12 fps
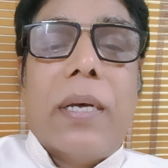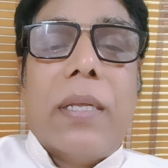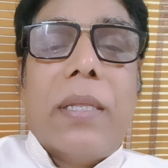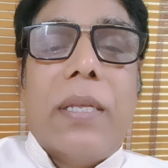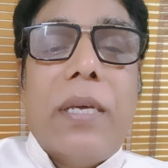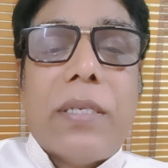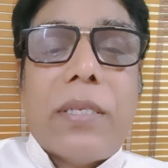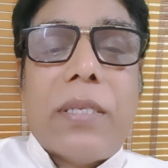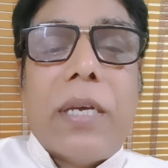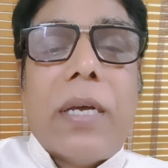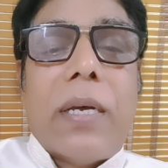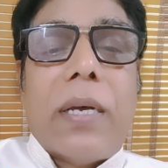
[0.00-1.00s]
these
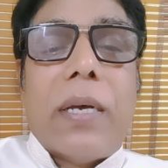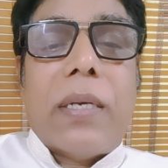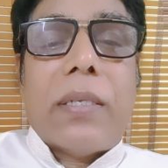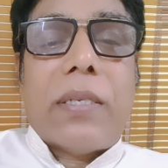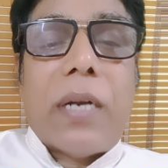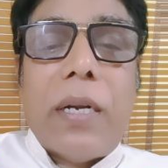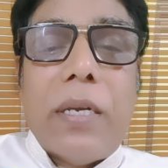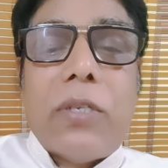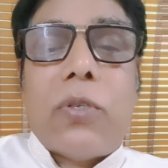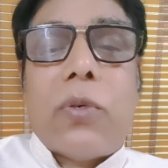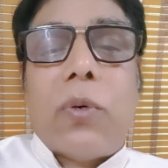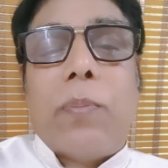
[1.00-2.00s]

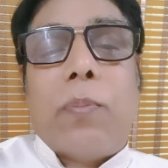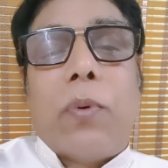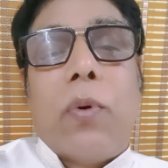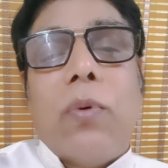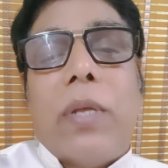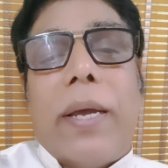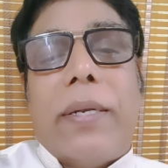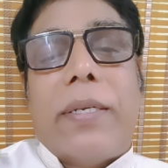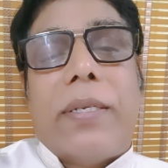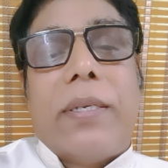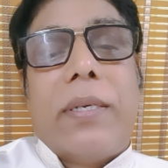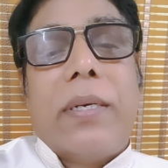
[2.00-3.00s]
studies should prove that
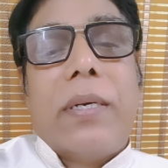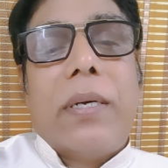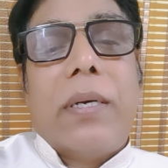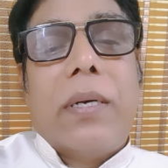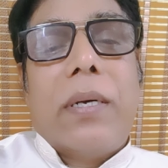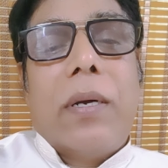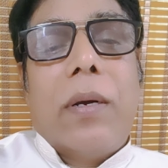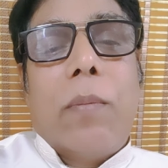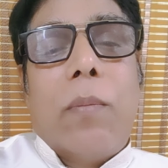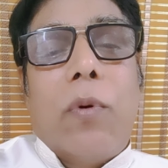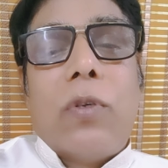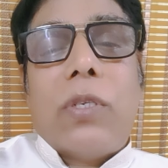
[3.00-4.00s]

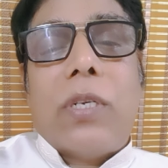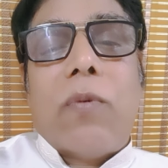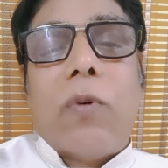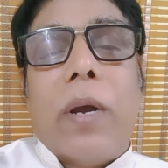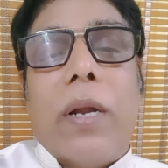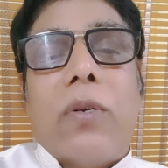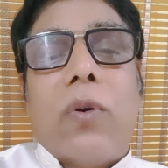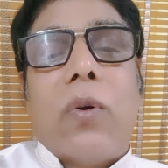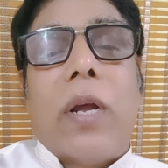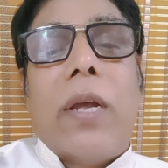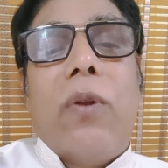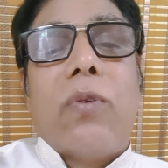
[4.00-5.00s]
post-Avogadro
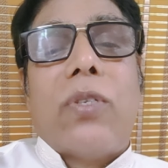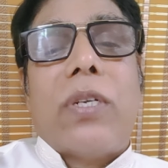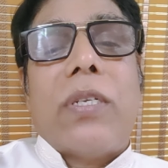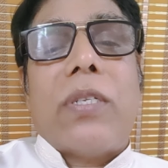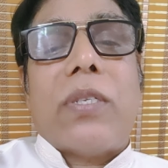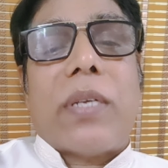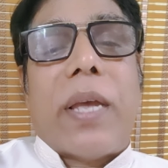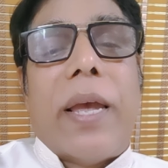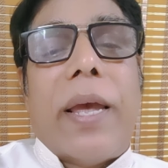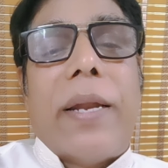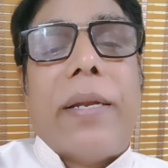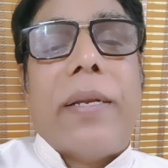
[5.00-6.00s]
dilutions
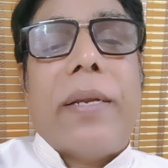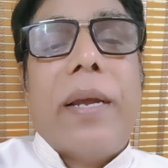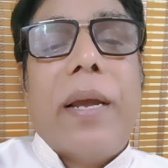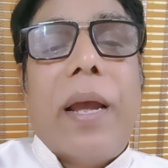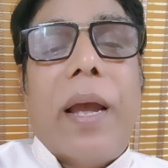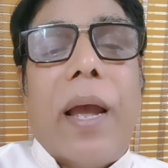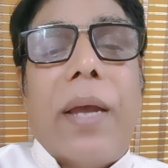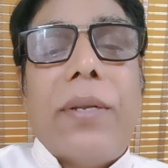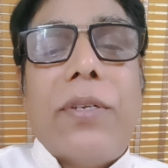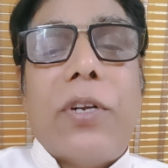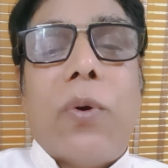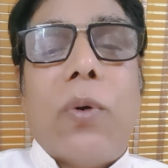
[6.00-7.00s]
can
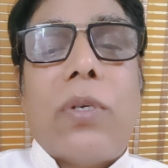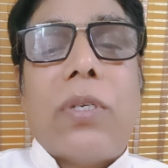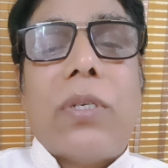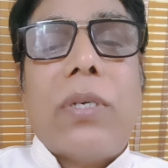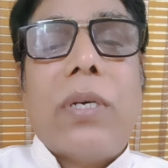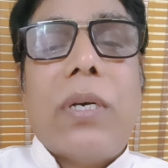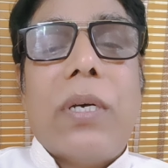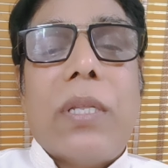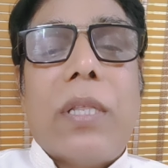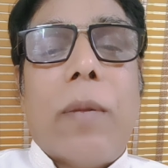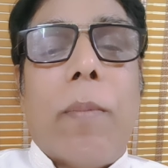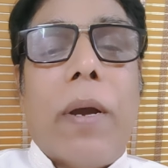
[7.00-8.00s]
antidote
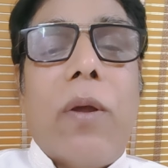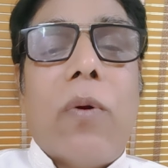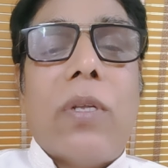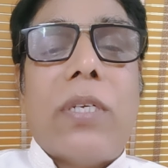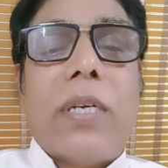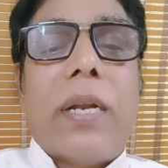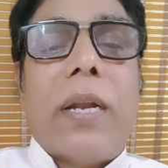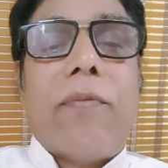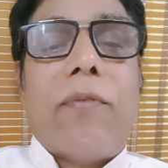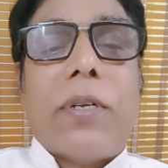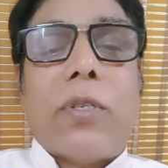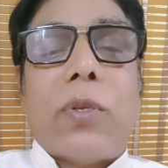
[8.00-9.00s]
the biological
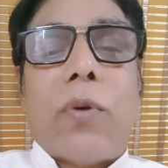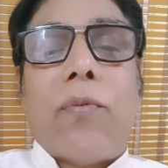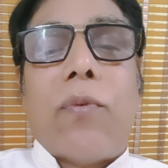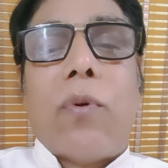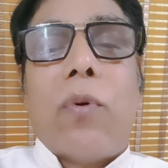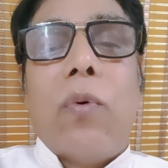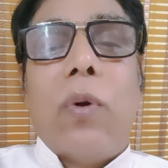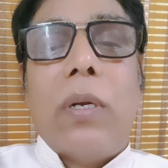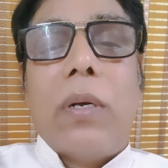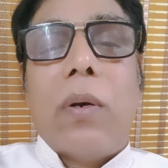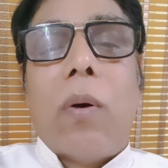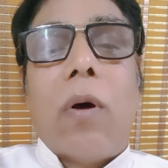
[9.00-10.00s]
effects of crude
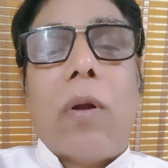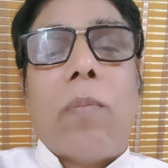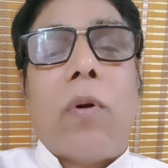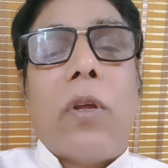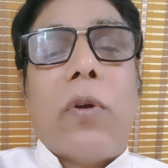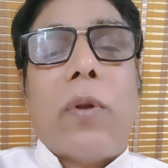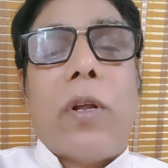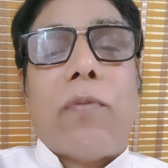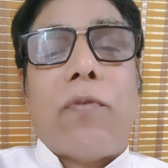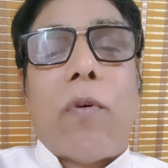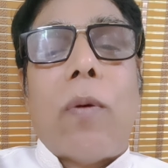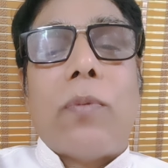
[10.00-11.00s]
or molecular
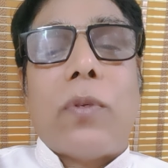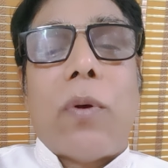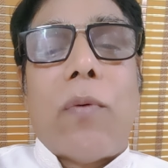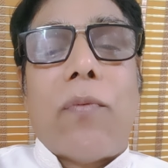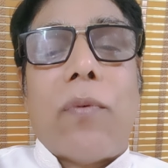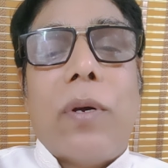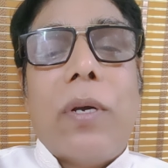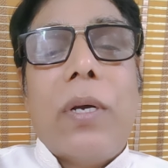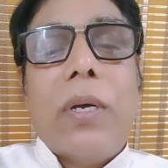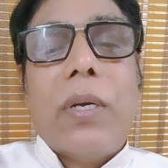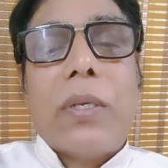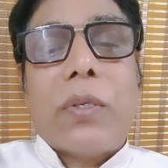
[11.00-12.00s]
forms of
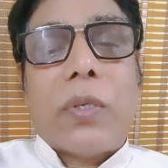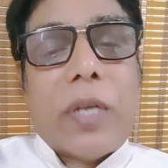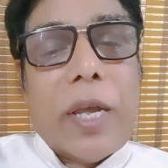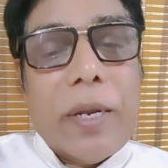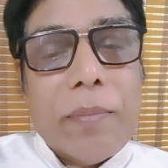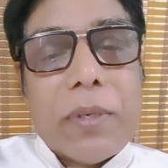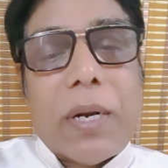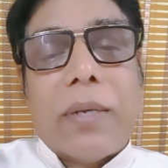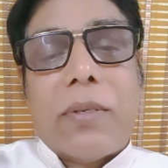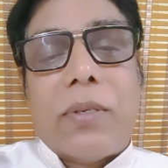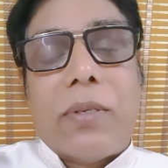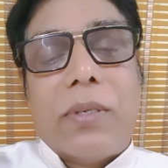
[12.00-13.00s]
same
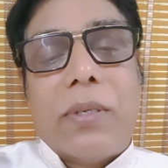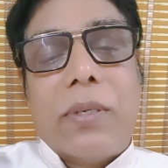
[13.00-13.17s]
drugs.